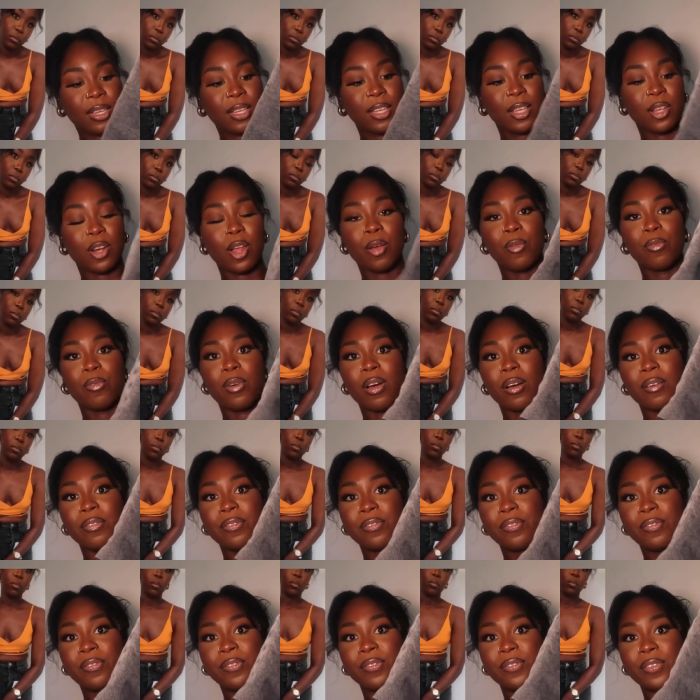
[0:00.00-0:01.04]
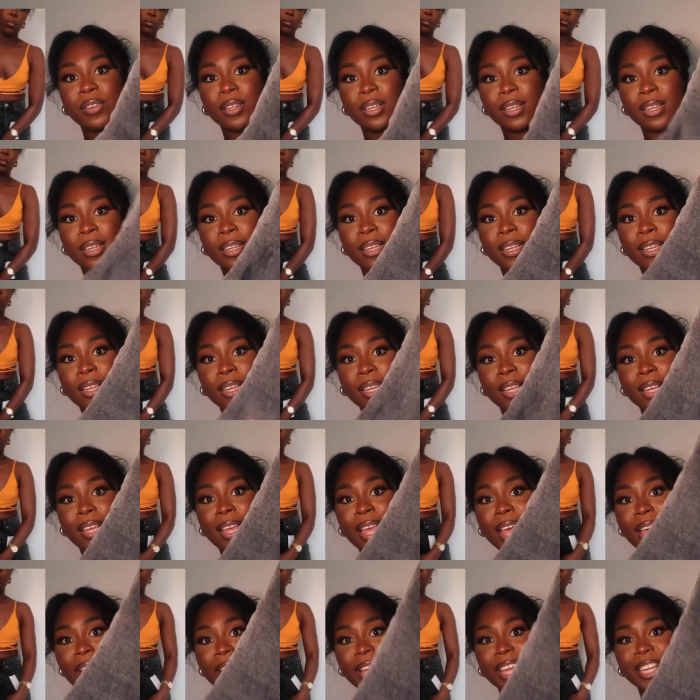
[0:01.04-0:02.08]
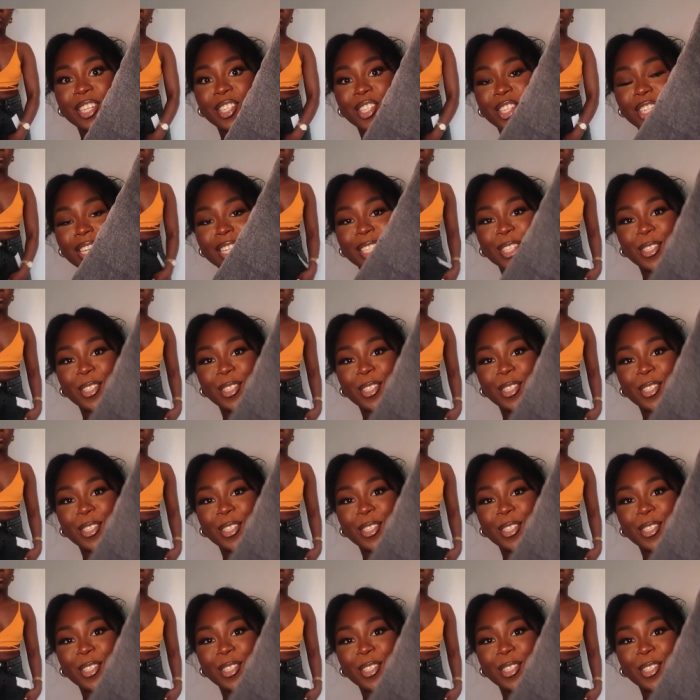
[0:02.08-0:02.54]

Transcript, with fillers: you know rough edge